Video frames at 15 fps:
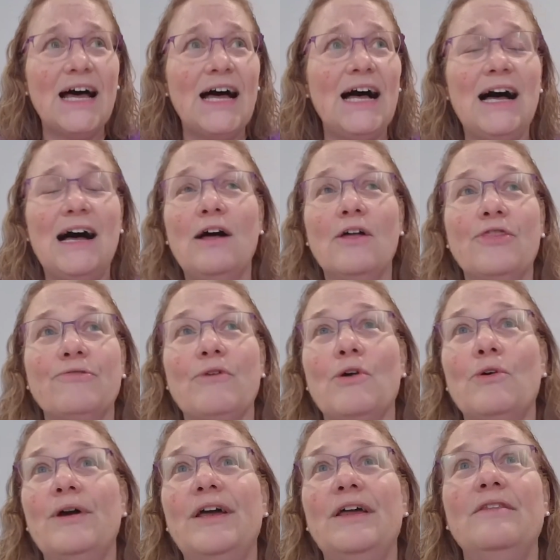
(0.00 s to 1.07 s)
I'll
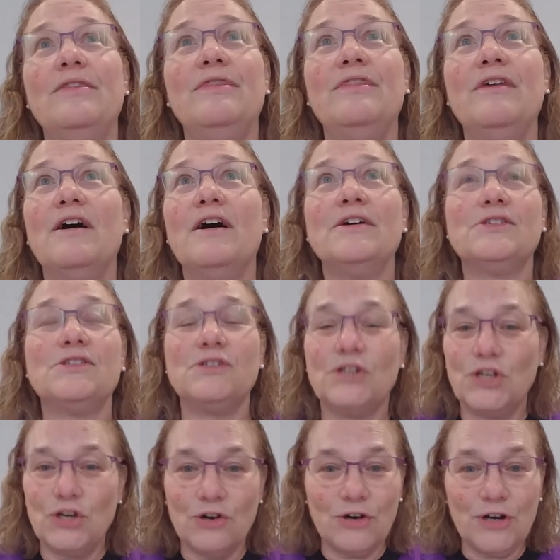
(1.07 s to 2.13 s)
throw in the
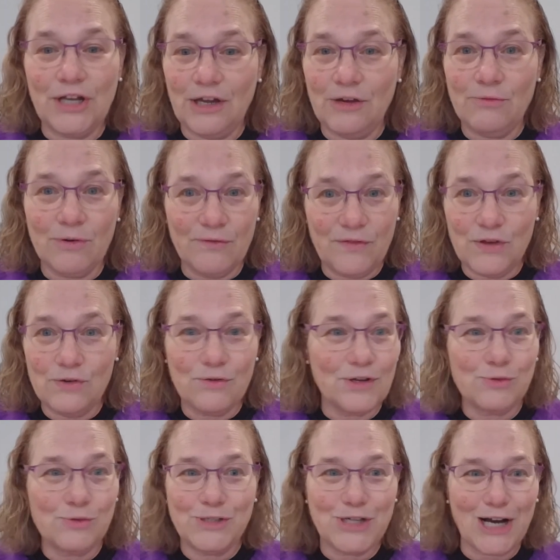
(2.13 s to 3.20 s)
security review
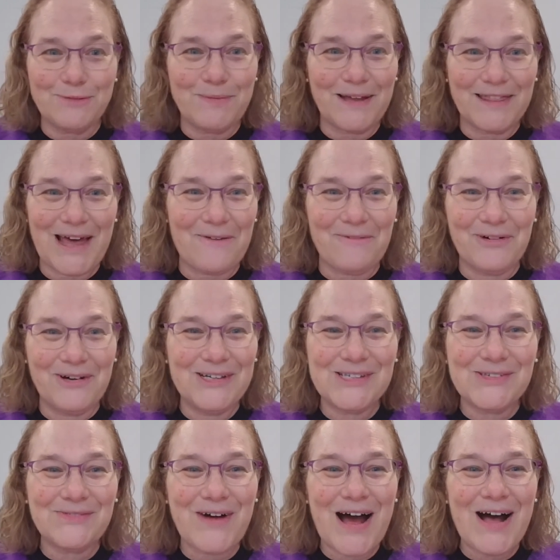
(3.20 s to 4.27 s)
because we talked about that one
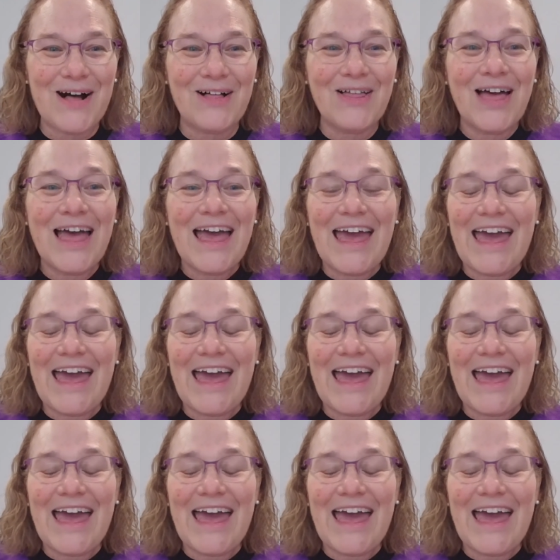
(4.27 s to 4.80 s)
as well.